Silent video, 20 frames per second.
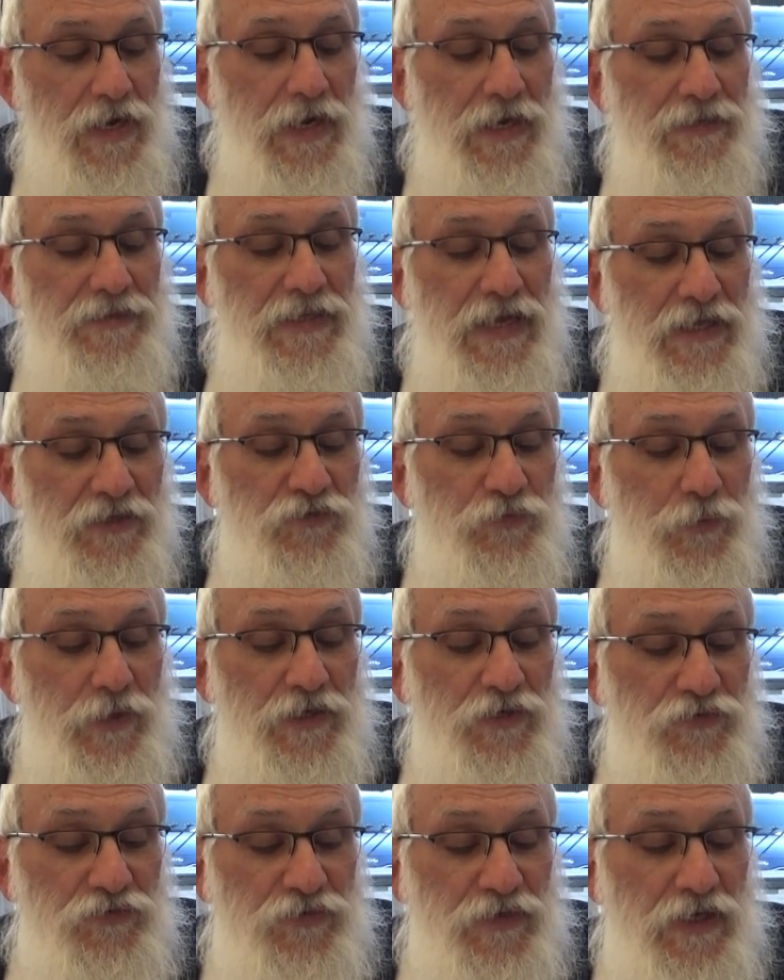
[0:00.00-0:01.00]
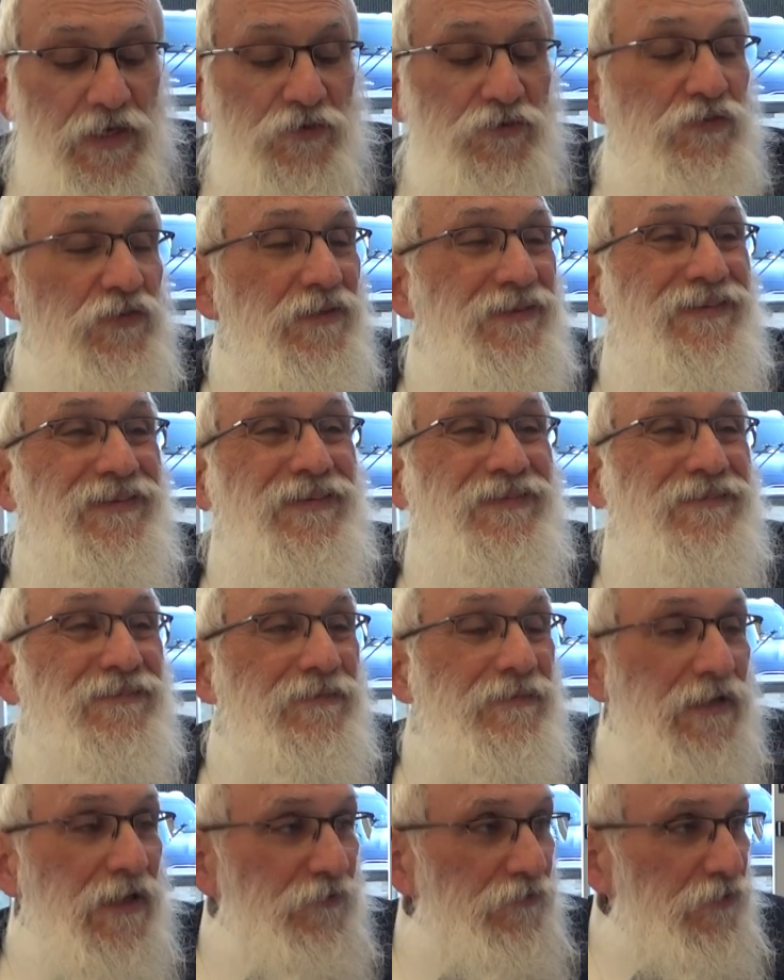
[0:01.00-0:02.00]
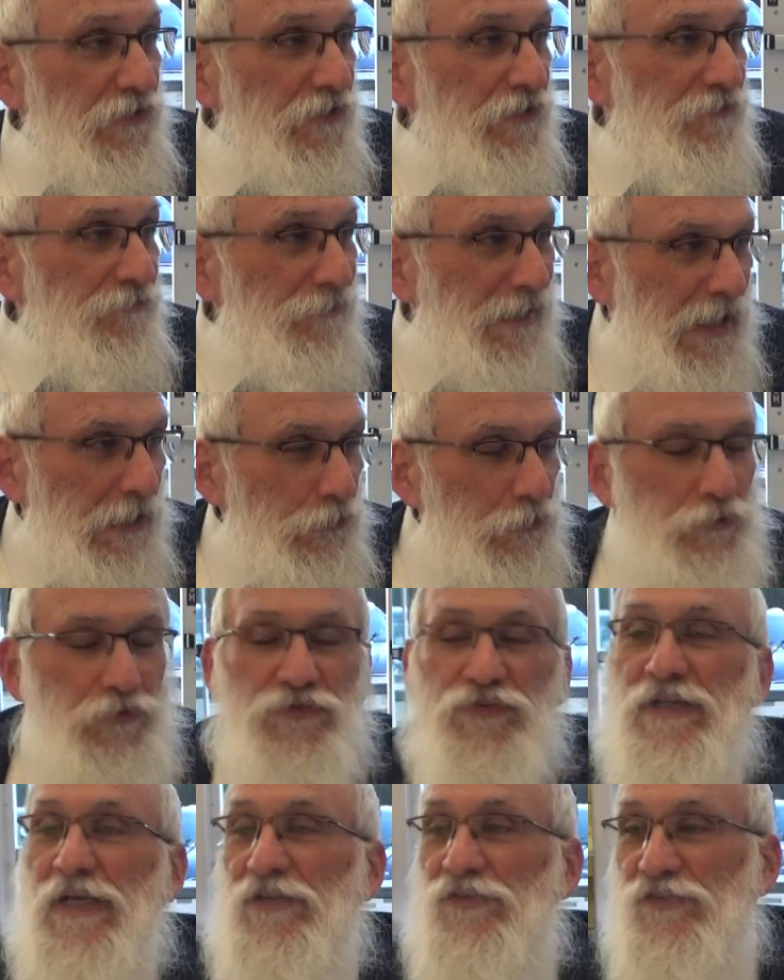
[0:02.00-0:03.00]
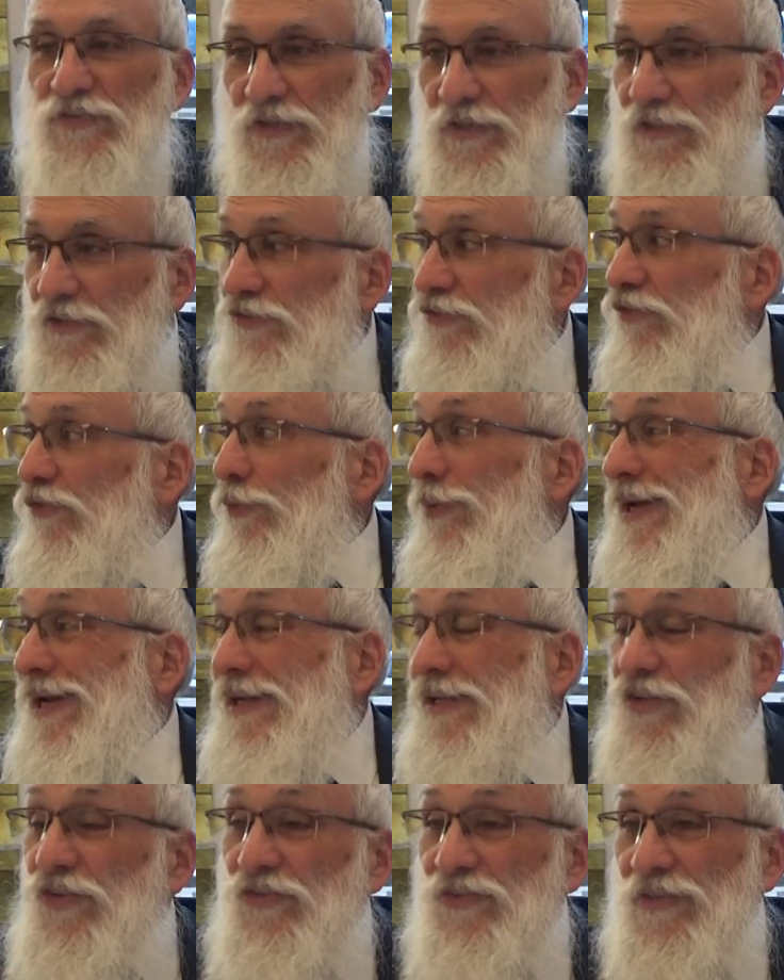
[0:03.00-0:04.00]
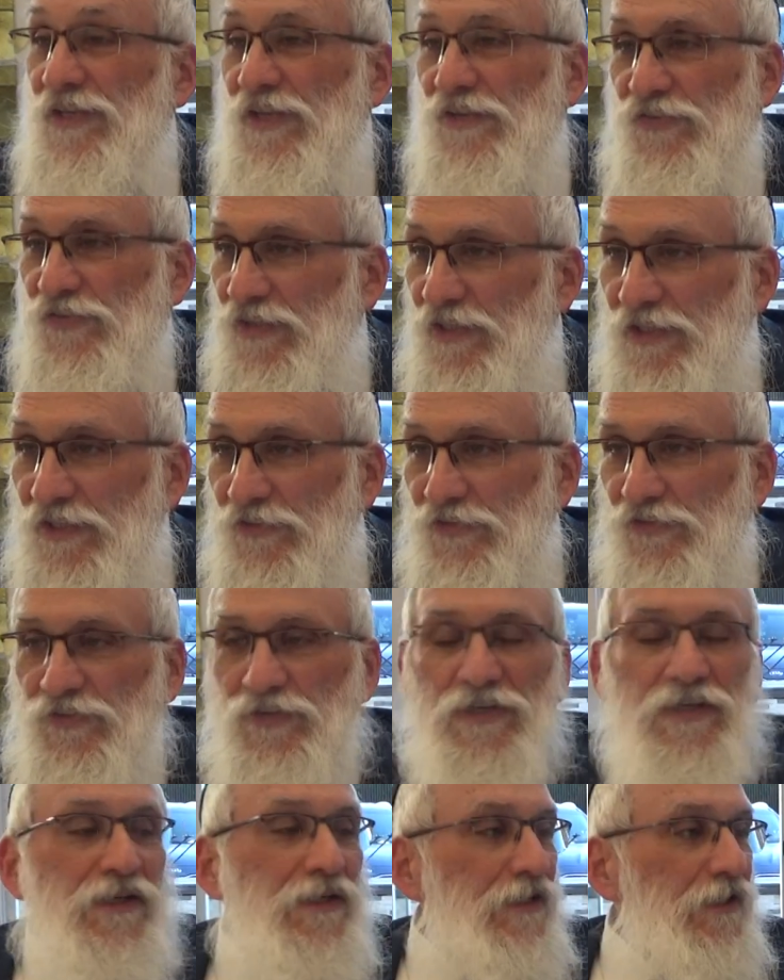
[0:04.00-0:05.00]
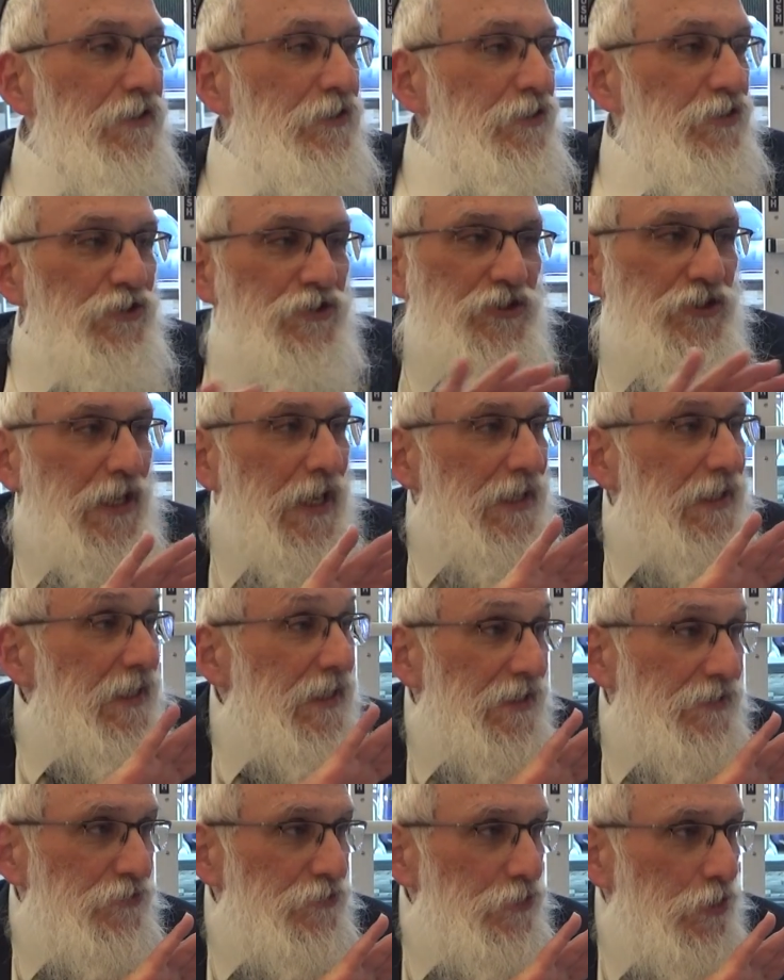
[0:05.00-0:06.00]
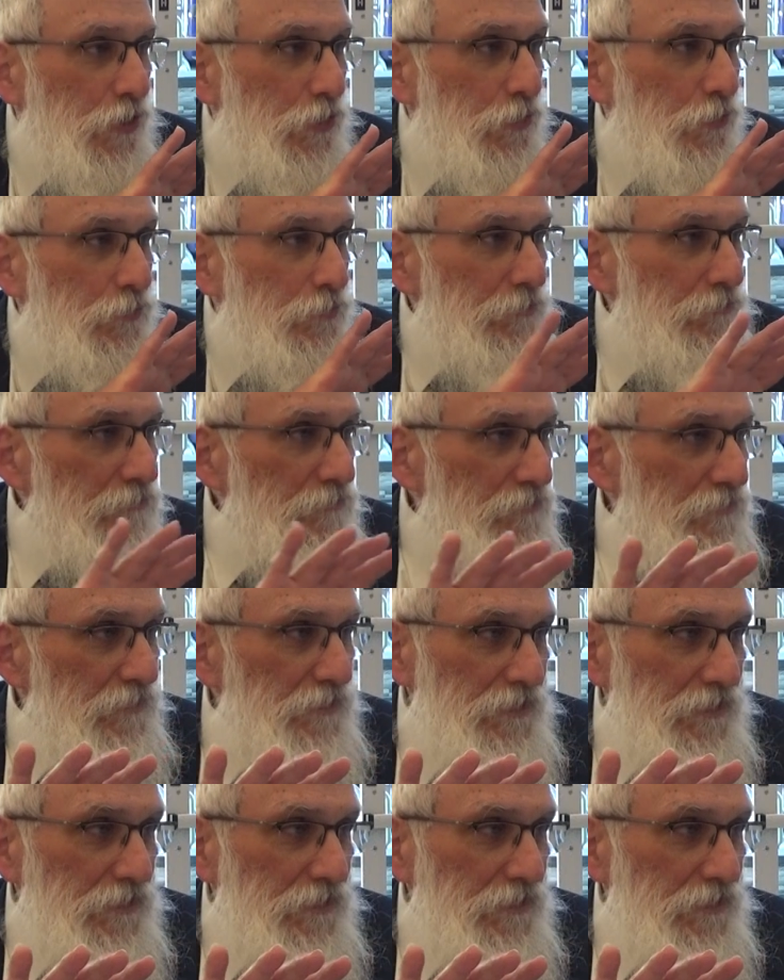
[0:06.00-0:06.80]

And that's why he says this level of Malchus d'Atzilus, the way it is in Atzilus, Yeshaya had no.